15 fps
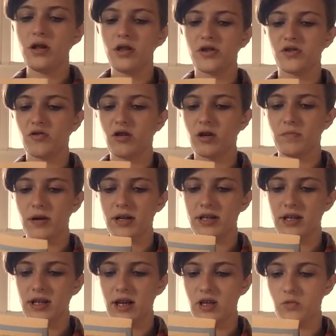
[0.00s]
and the Sword by
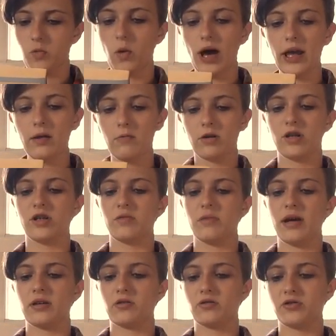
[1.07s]
T.H. White, which is a
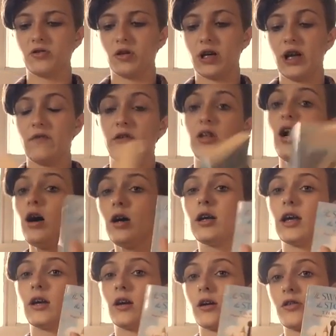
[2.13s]
magical story of young
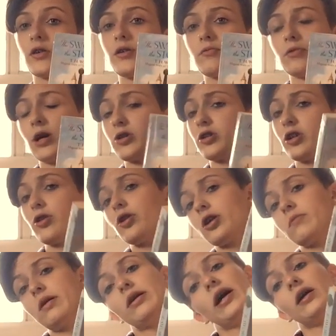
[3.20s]
King Arthur. We're actually
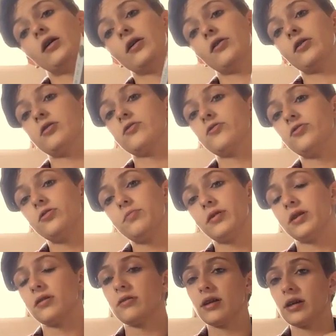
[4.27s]
learning about King Arthur in school,
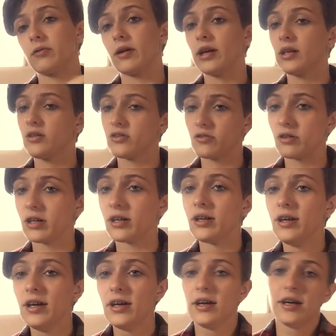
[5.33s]
but I quite enjoy
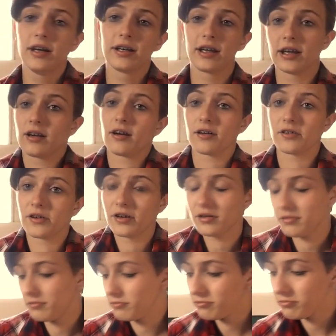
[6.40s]
King Arthur
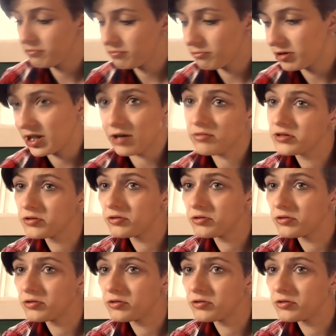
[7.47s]
without